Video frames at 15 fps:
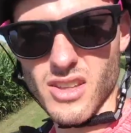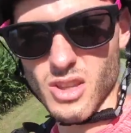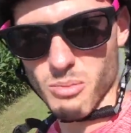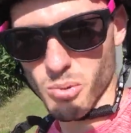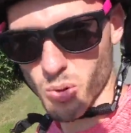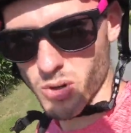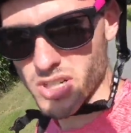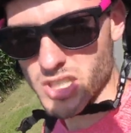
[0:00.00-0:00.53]
The
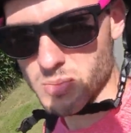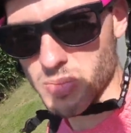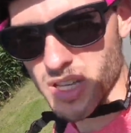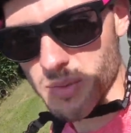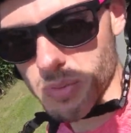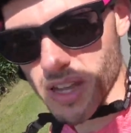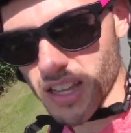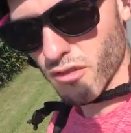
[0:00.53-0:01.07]
board is
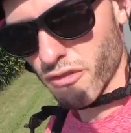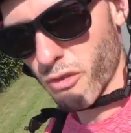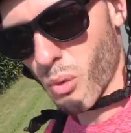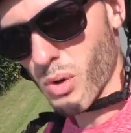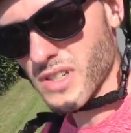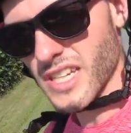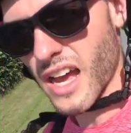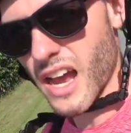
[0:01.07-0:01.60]
beeping
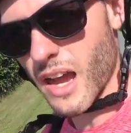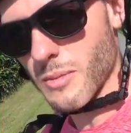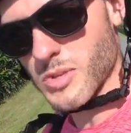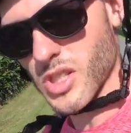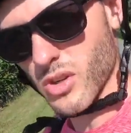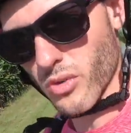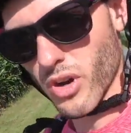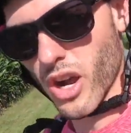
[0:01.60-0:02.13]
4 times
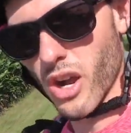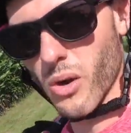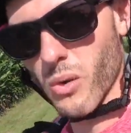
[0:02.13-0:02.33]
in a row.